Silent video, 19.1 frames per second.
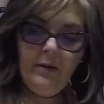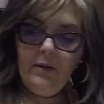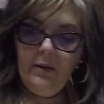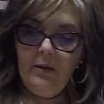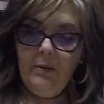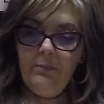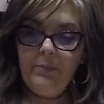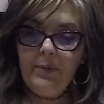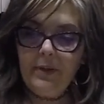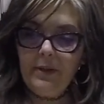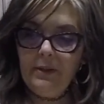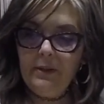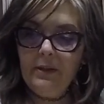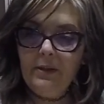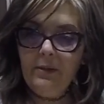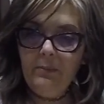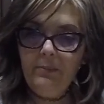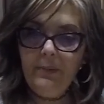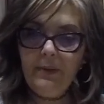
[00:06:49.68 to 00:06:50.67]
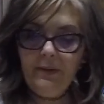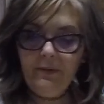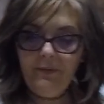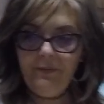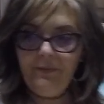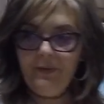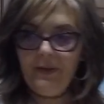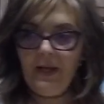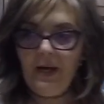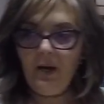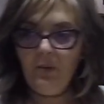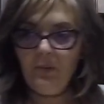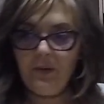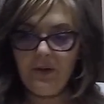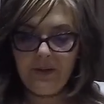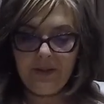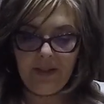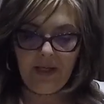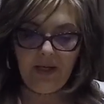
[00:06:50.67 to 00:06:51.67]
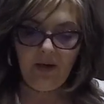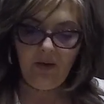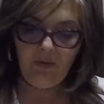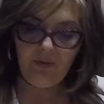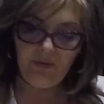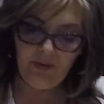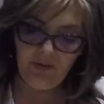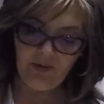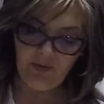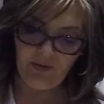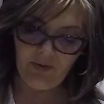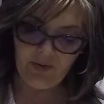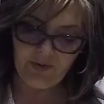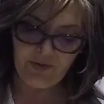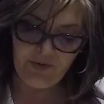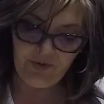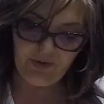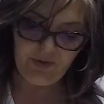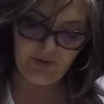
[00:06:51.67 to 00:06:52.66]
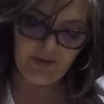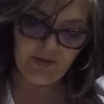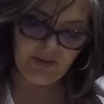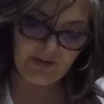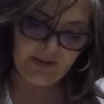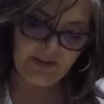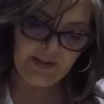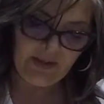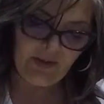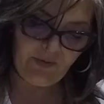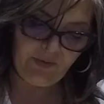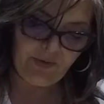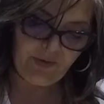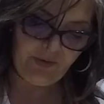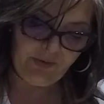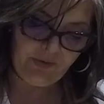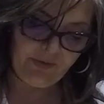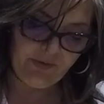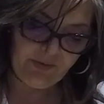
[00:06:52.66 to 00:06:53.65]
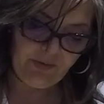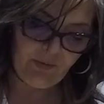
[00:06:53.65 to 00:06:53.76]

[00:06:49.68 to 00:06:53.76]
put a little bit of flour down on your counter